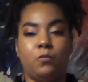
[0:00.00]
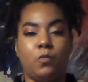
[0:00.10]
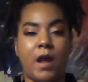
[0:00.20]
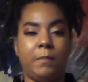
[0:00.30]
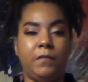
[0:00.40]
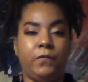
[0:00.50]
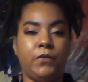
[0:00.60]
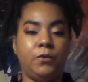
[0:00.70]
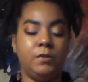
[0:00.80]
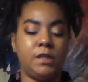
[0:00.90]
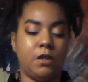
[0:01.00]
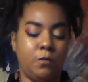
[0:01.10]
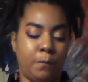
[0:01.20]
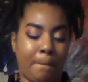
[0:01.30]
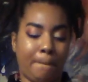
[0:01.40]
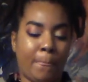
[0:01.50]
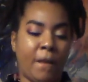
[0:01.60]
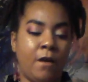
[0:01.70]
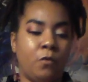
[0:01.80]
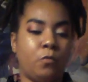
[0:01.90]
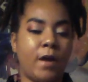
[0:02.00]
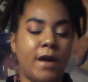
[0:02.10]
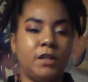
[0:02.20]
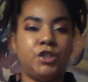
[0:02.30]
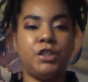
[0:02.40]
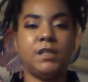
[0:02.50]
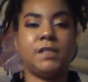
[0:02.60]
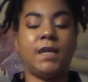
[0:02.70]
rabbit food. So radishes,